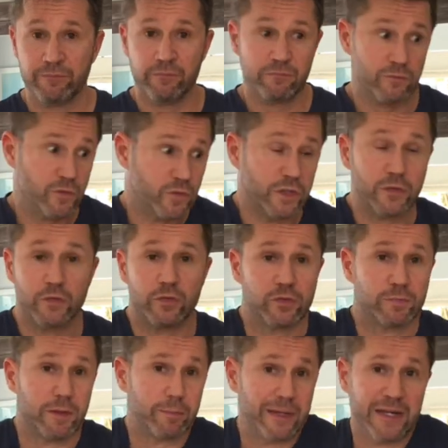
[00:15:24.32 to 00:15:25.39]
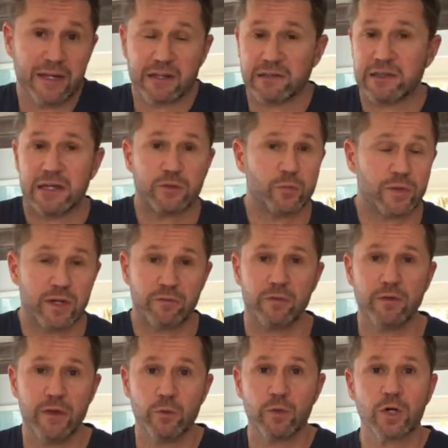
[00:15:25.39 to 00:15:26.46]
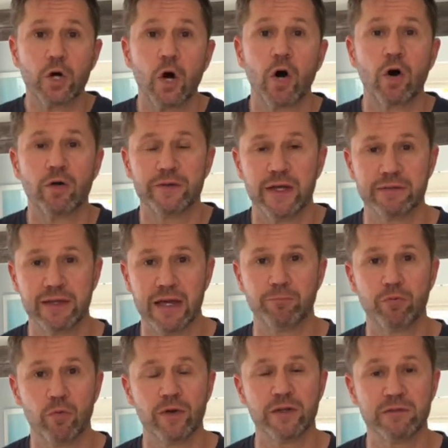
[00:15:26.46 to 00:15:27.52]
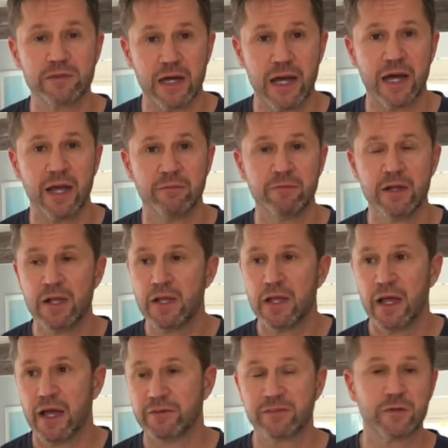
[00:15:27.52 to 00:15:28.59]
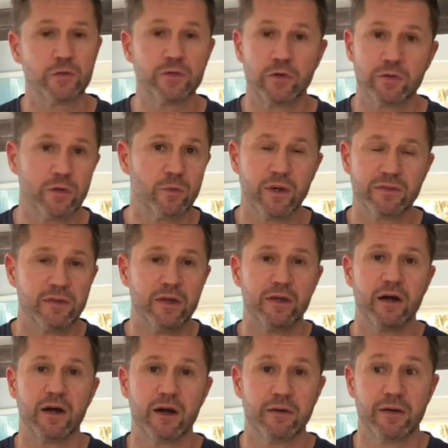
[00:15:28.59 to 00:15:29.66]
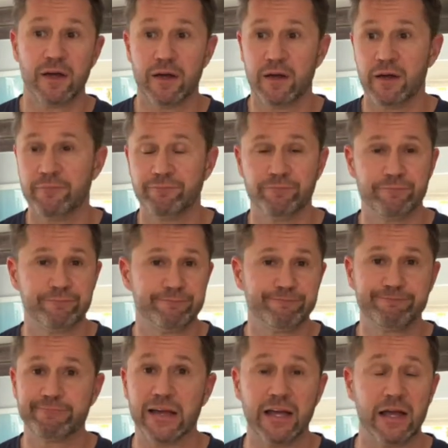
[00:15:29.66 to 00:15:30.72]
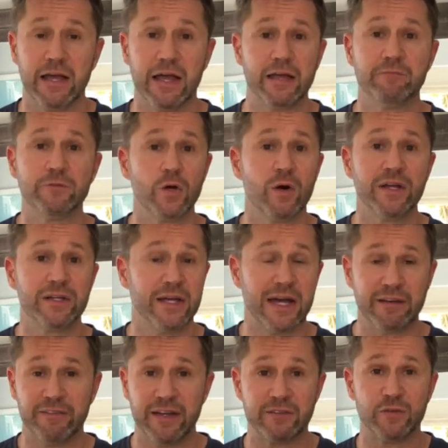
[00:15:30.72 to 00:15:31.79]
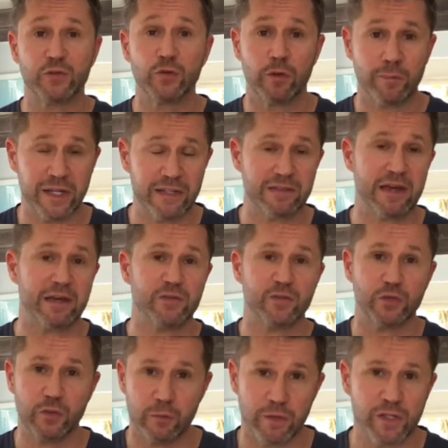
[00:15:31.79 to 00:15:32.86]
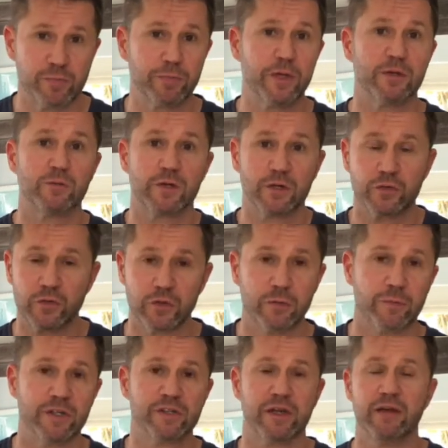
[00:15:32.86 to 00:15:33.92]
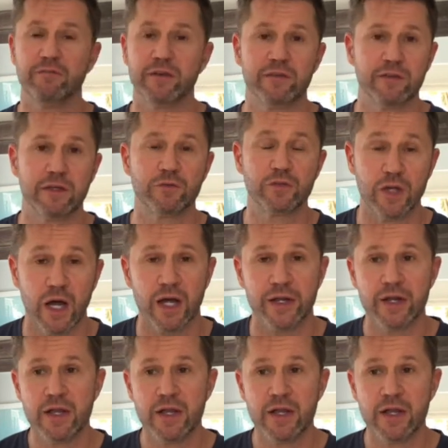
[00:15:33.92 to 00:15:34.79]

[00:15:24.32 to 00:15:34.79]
seizures, my panic attacks, whatever they were called at that point in time. I still don't know what they are. I have no idea. I've had so many tests, so much blood work, so much everything done.